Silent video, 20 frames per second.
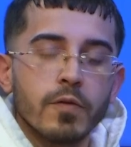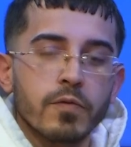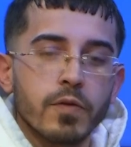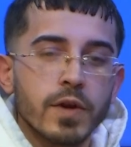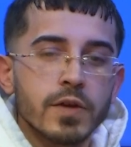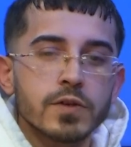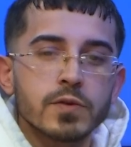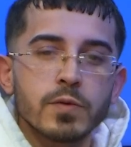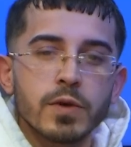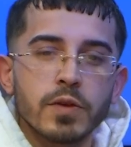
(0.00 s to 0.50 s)

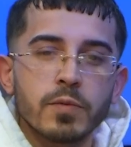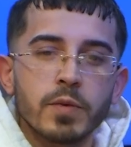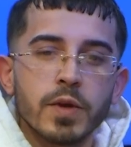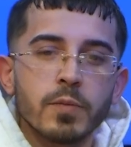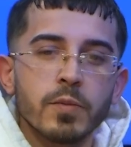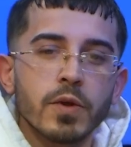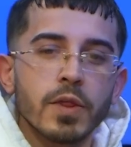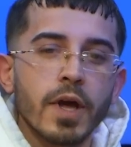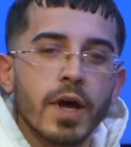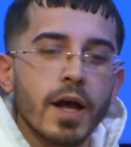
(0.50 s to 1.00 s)
friends with,
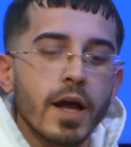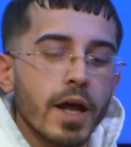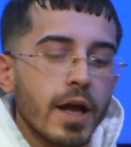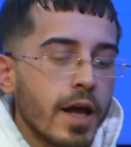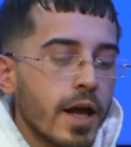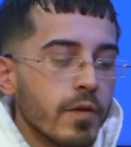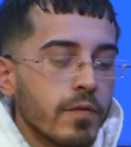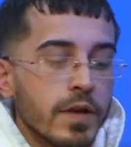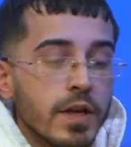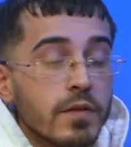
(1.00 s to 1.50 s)
people that I
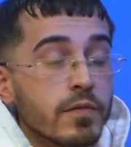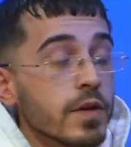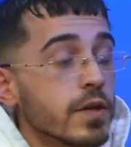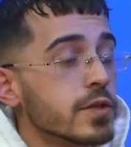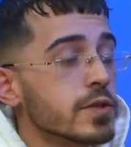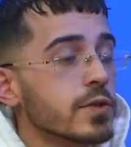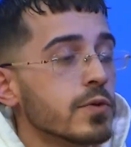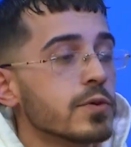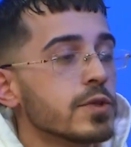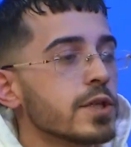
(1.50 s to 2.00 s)
haven't even
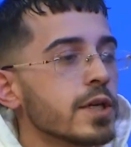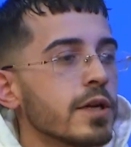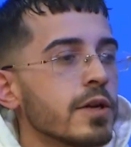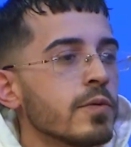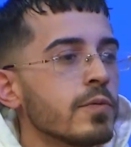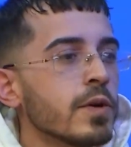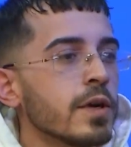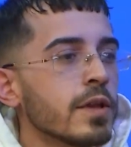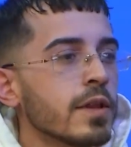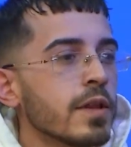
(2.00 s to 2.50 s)

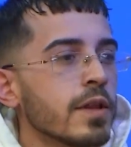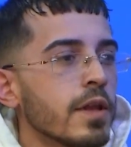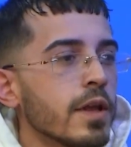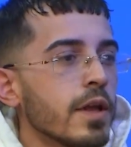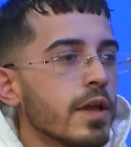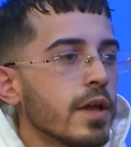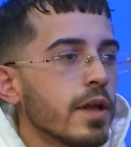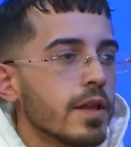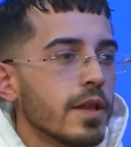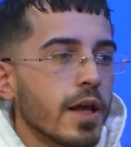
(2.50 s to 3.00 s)
associated with,
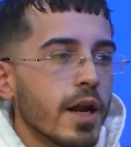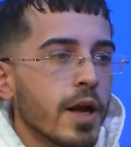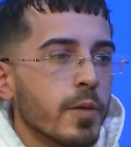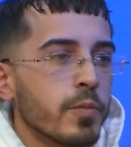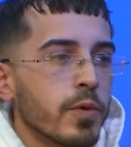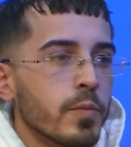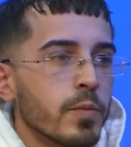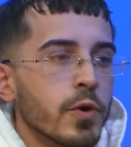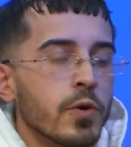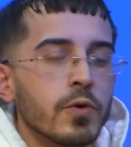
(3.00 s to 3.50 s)
that I
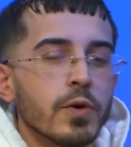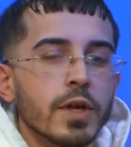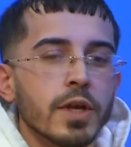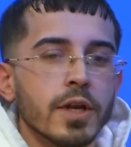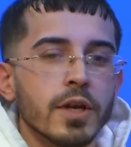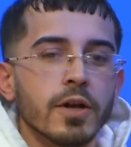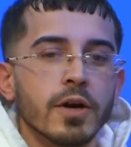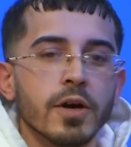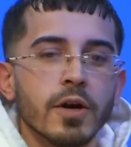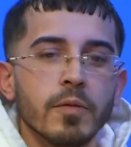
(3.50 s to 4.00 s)
promote
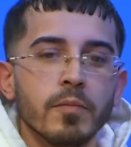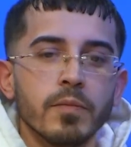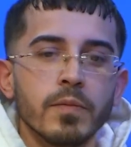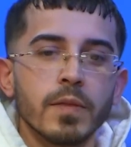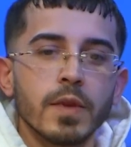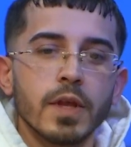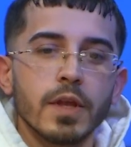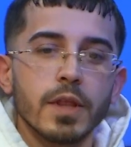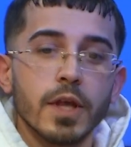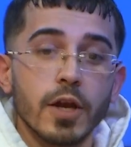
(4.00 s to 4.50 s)
and
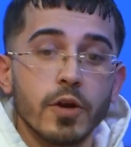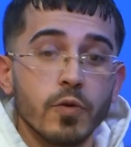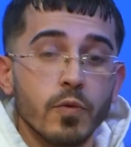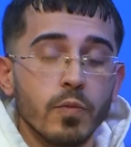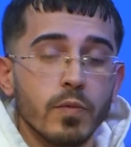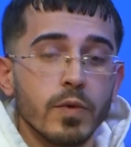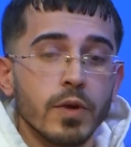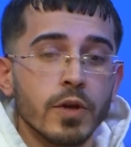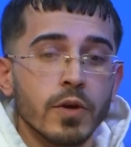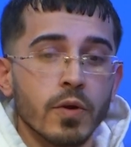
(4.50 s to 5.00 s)
that
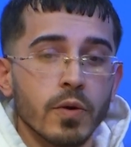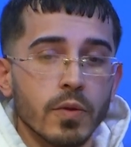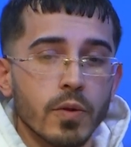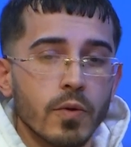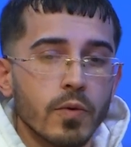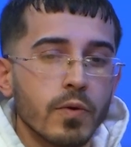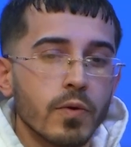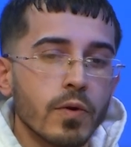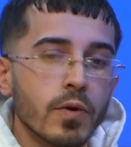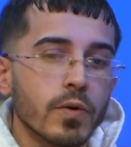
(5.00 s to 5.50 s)

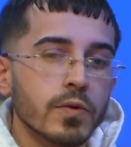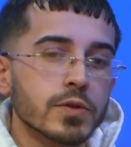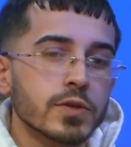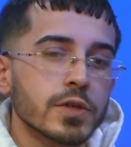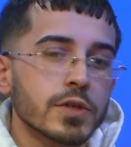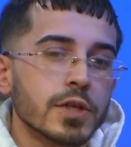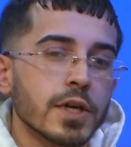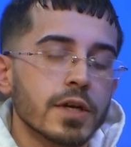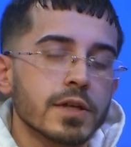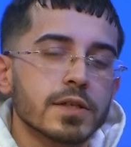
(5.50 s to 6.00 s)
local culture
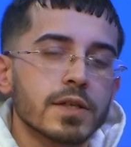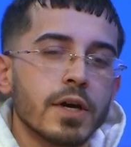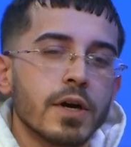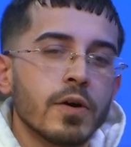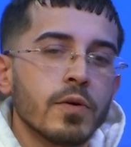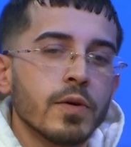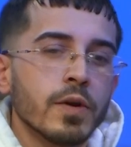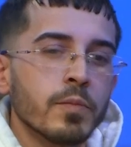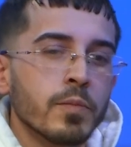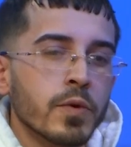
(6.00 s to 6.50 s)
checks
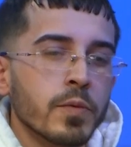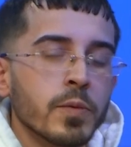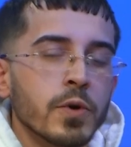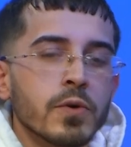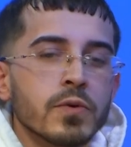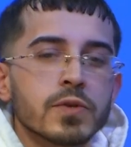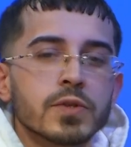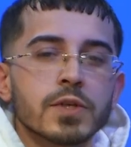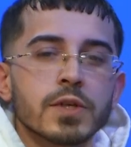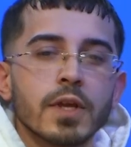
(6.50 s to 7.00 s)
out and
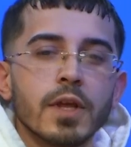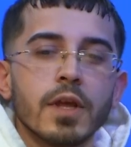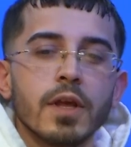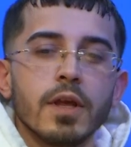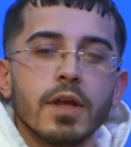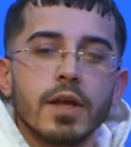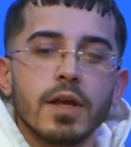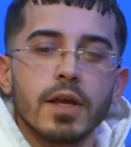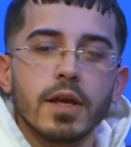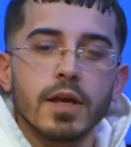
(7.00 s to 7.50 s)
promotes.
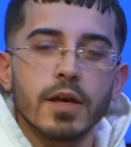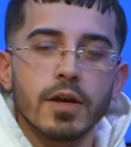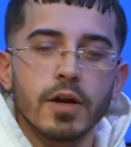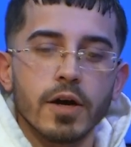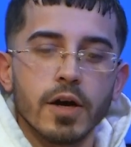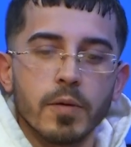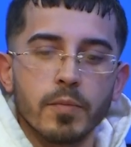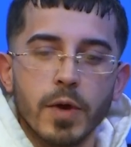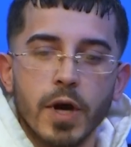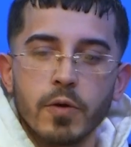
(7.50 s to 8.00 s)
And
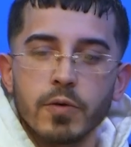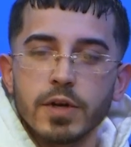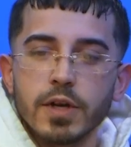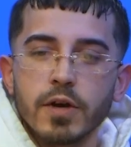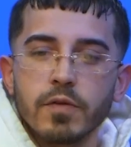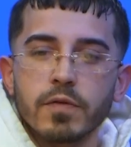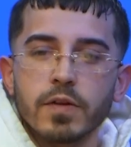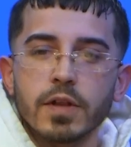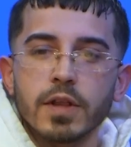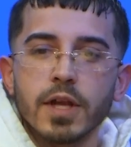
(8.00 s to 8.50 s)
I would
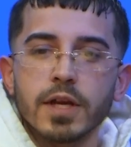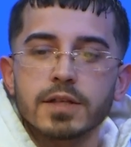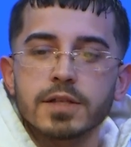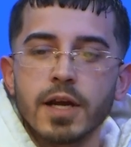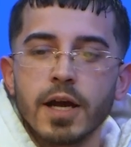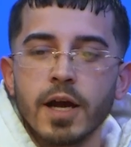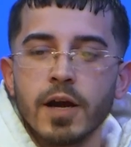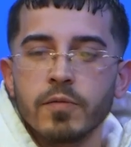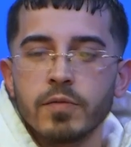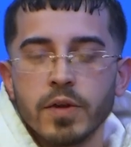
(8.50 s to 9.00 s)
definitely like to
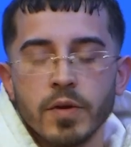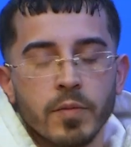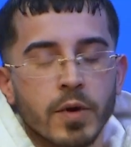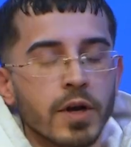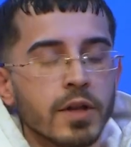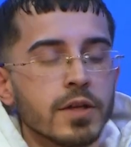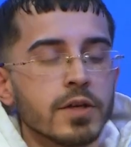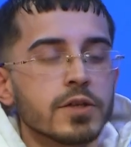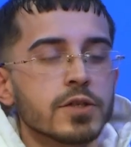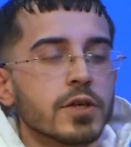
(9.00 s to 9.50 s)
have them
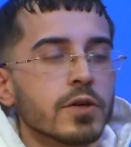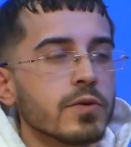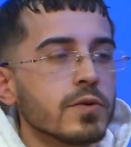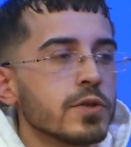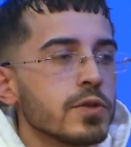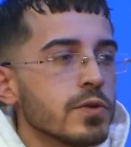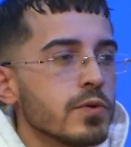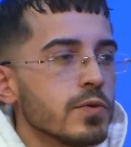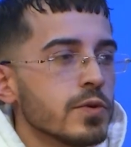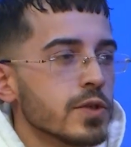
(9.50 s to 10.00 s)
on this show
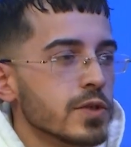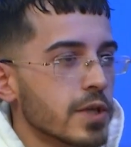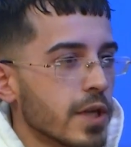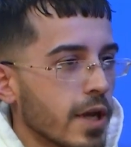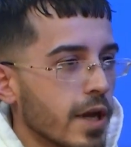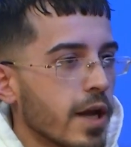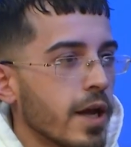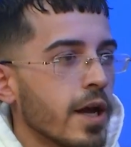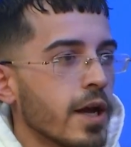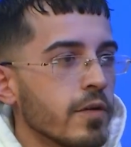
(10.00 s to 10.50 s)
too, just
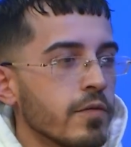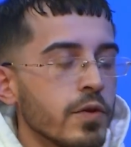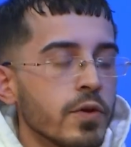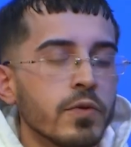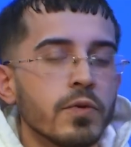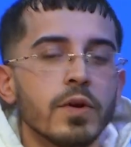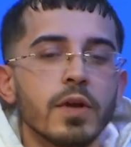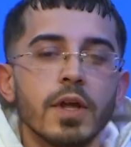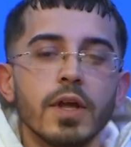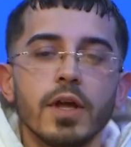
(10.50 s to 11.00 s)
like I have
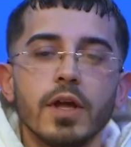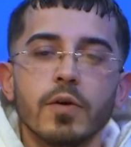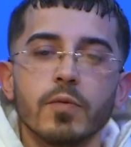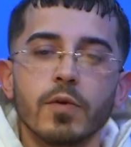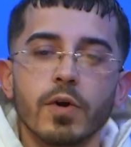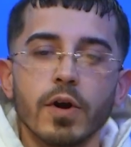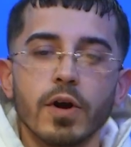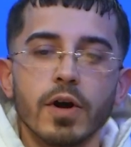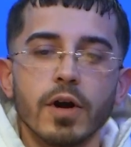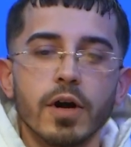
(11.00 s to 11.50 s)
you,
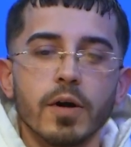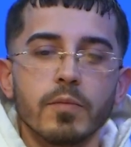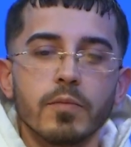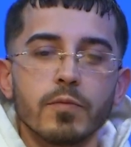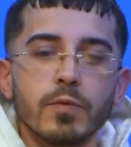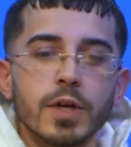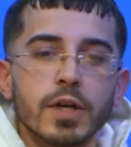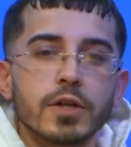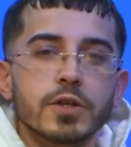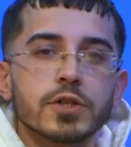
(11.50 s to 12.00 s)
where
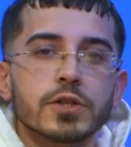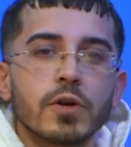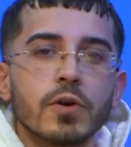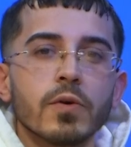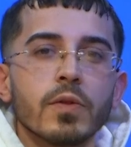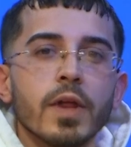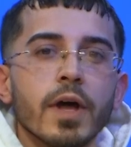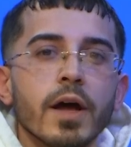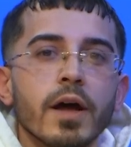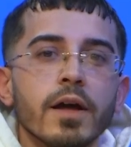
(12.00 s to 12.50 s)
we could
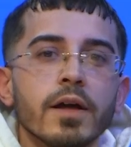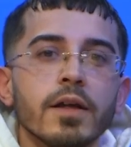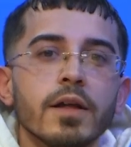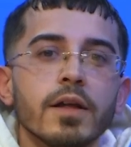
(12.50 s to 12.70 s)
show that